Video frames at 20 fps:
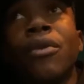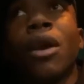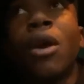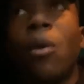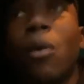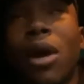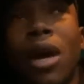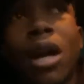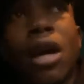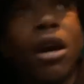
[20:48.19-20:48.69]

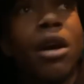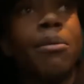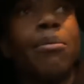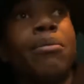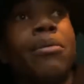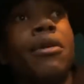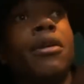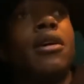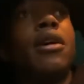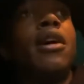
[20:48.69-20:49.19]
Wake up,
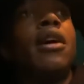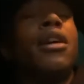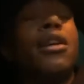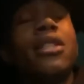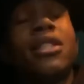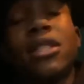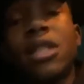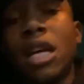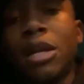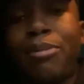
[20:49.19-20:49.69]

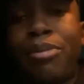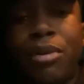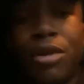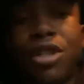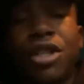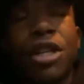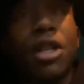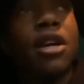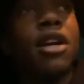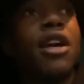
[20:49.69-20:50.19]
start
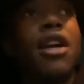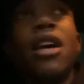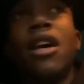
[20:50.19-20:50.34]
pushing.